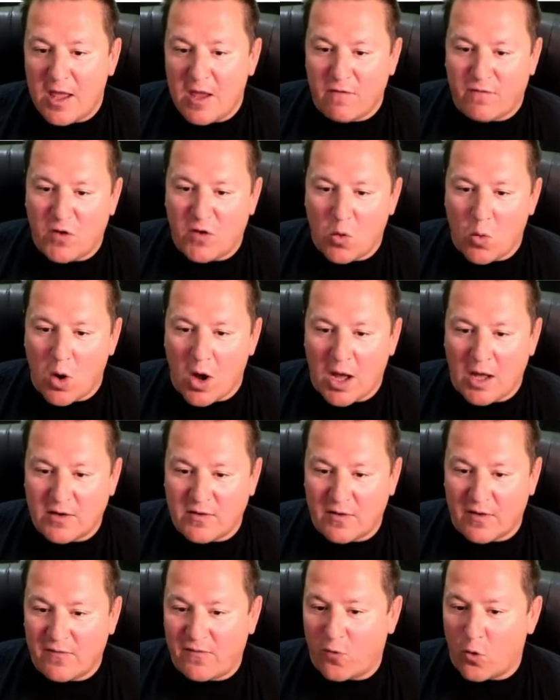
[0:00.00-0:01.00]
If you
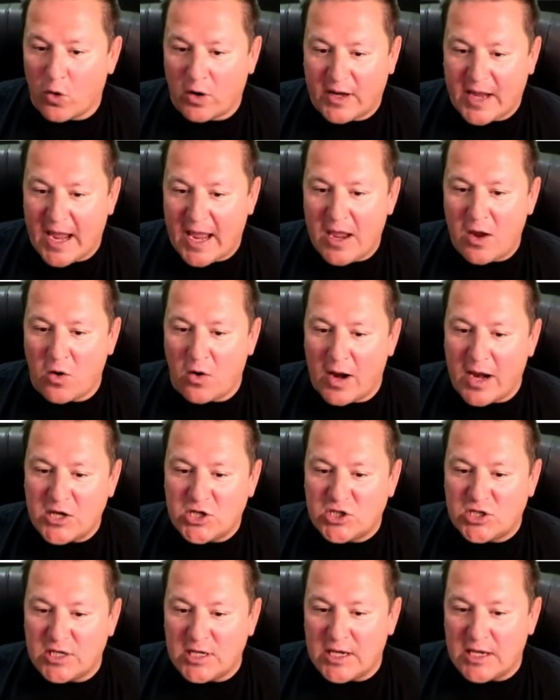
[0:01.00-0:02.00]
want 4K or
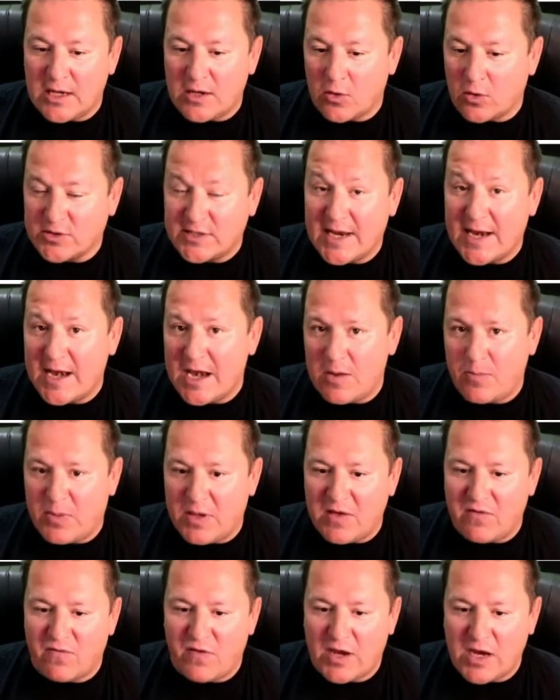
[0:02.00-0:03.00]
HD or
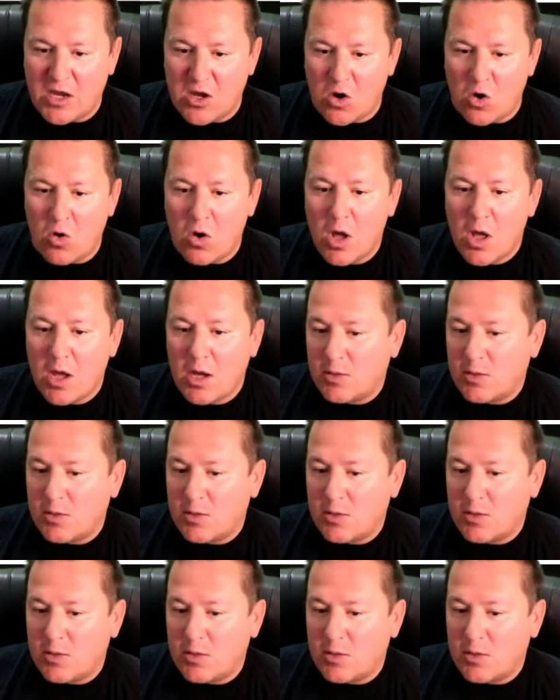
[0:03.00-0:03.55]
1080p video,